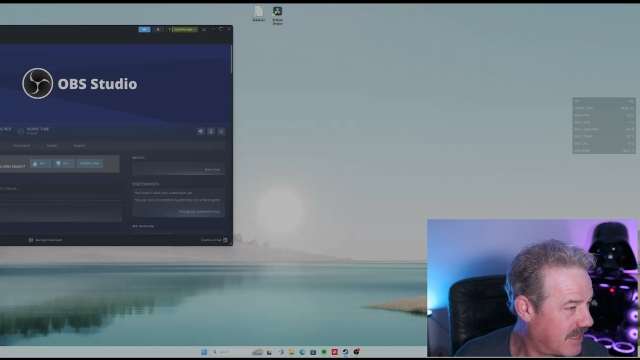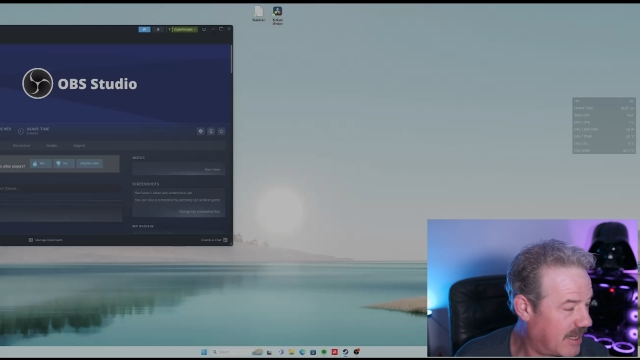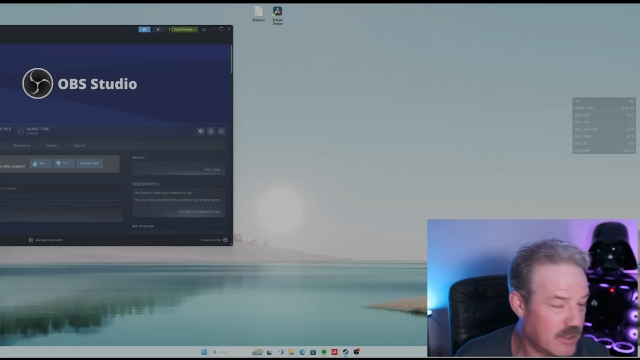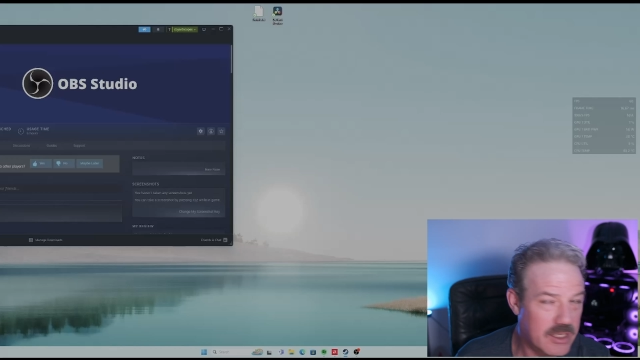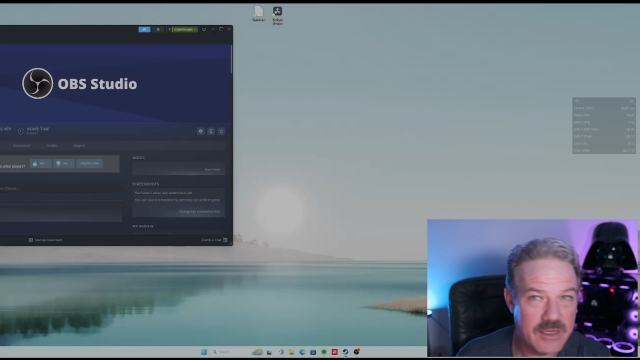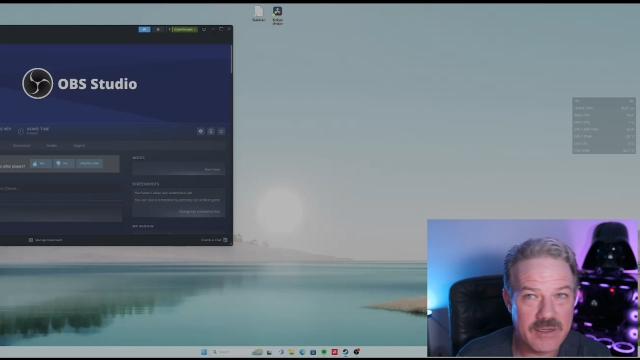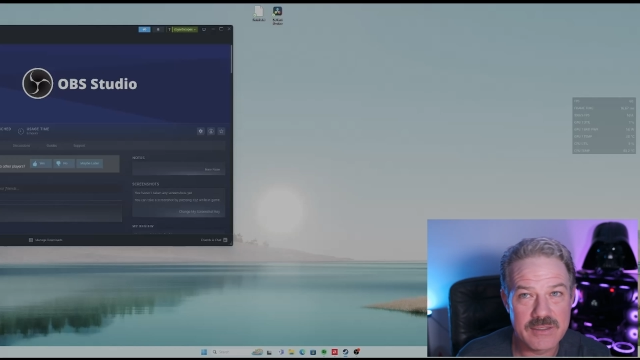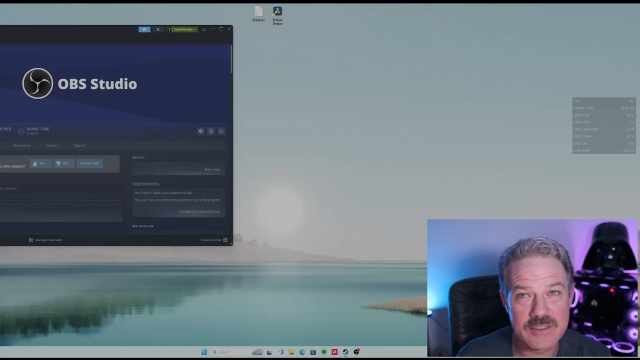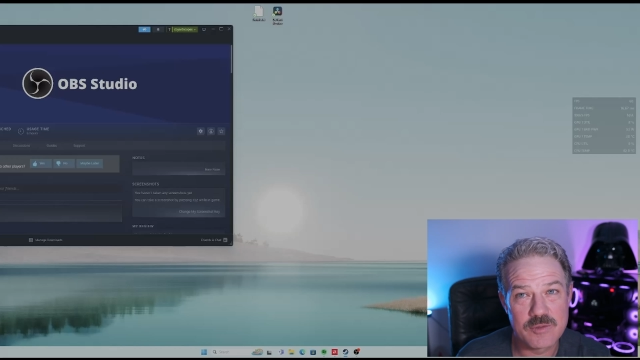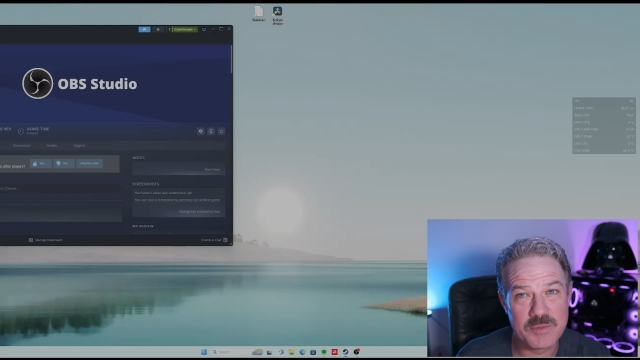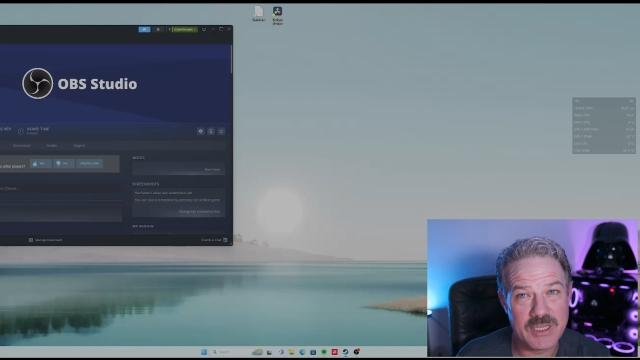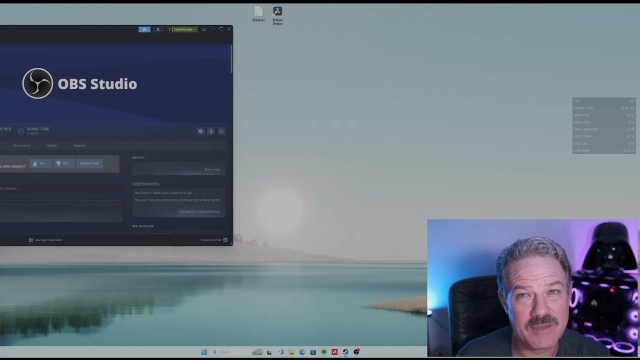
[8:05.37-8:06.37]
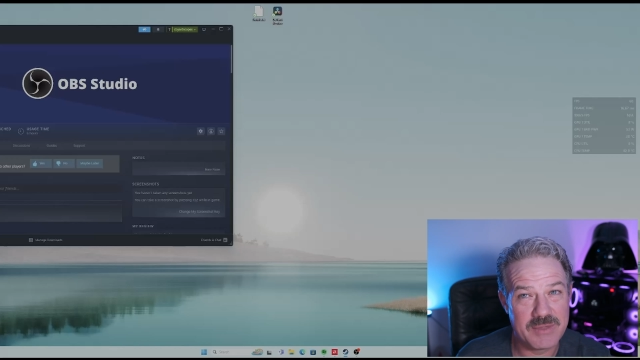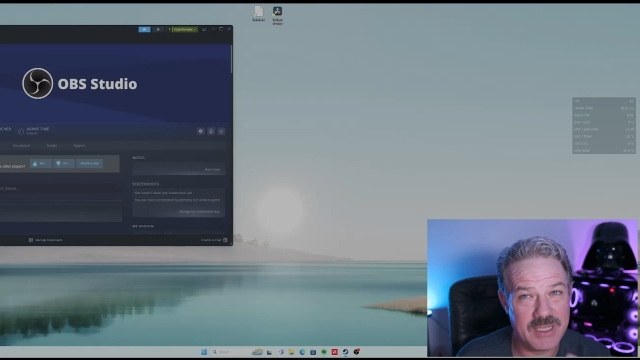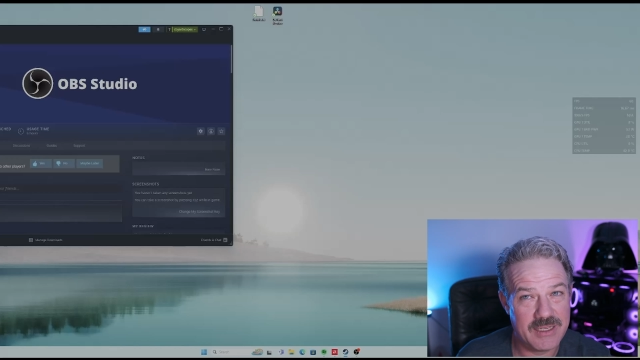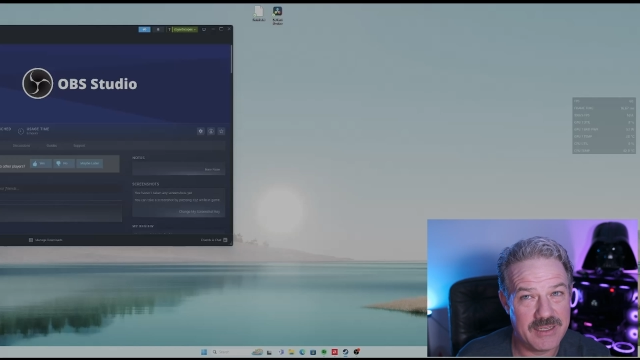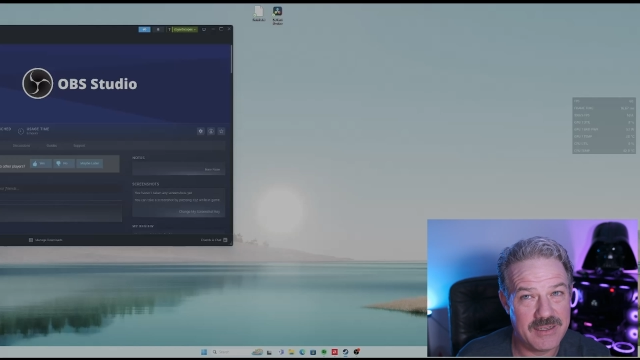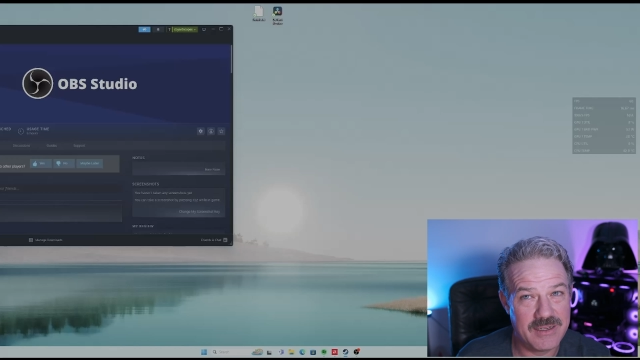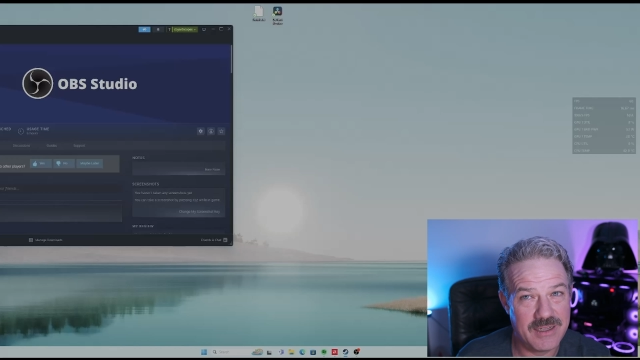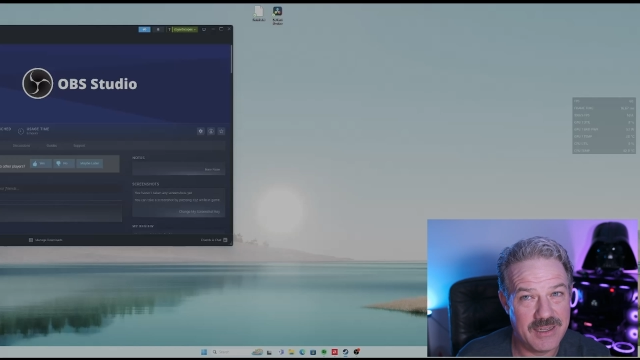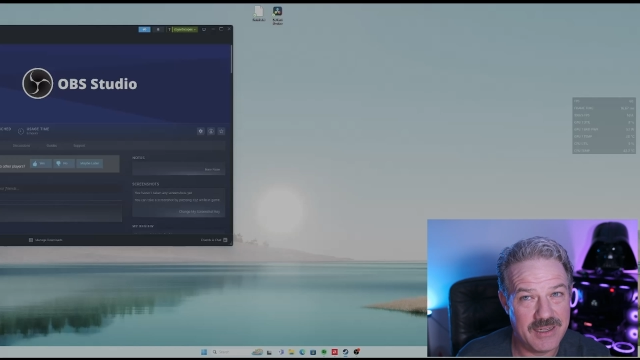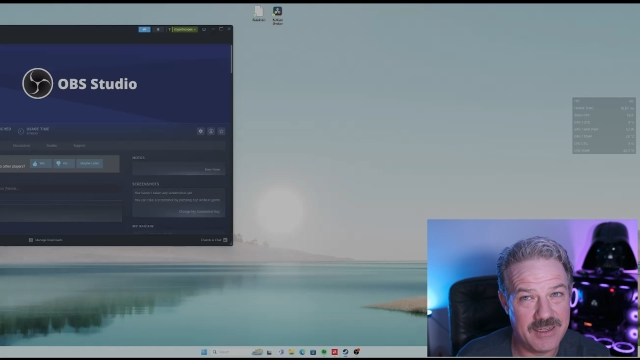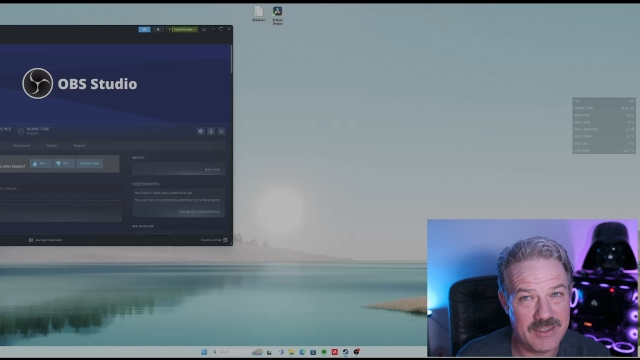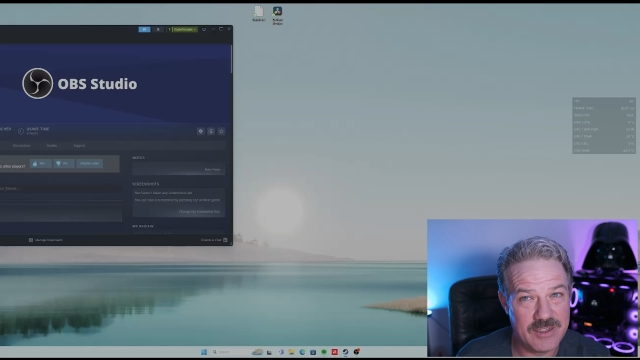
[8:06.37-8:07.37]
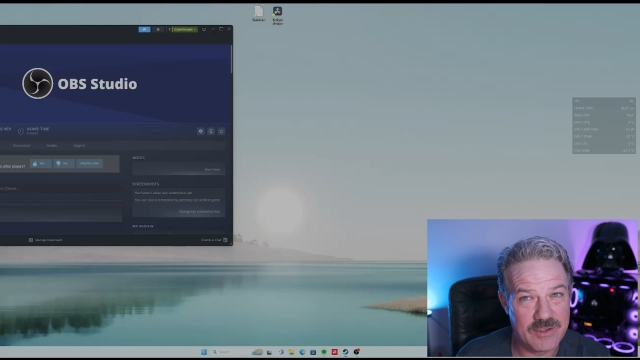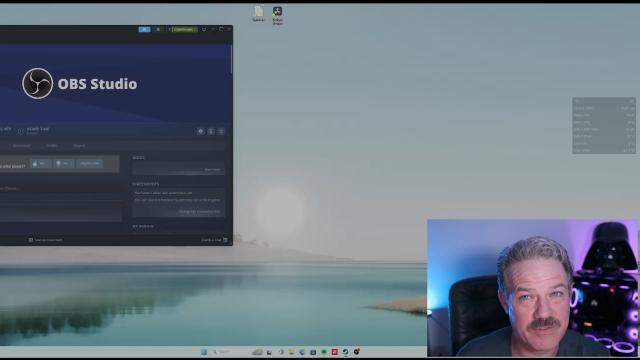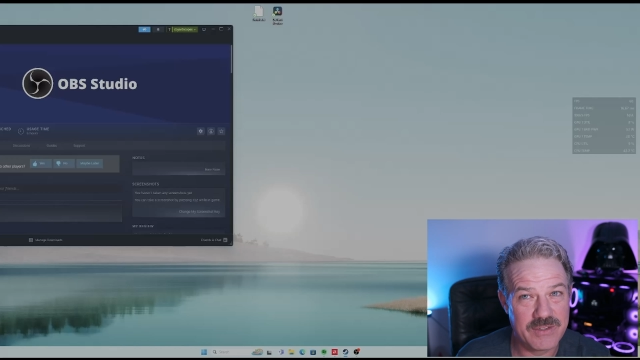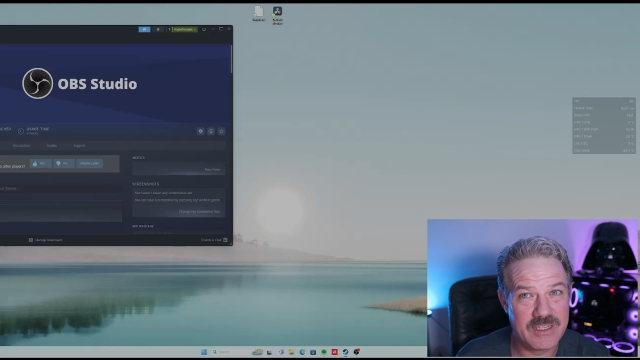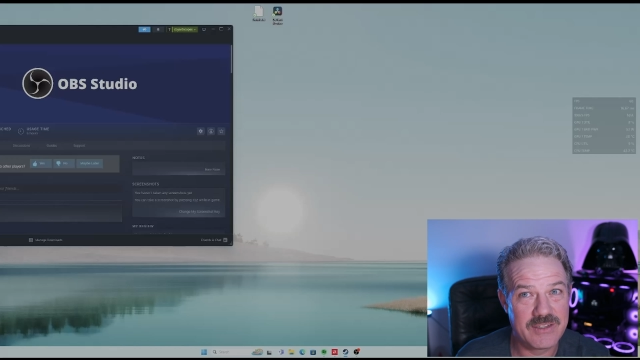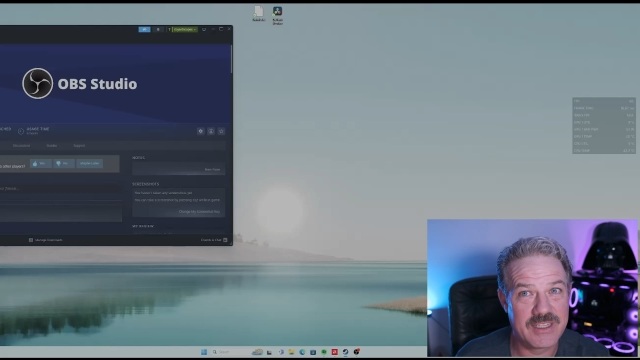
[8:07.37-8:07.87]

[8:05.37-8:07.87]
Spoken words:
I'm going to also be updating a newer video,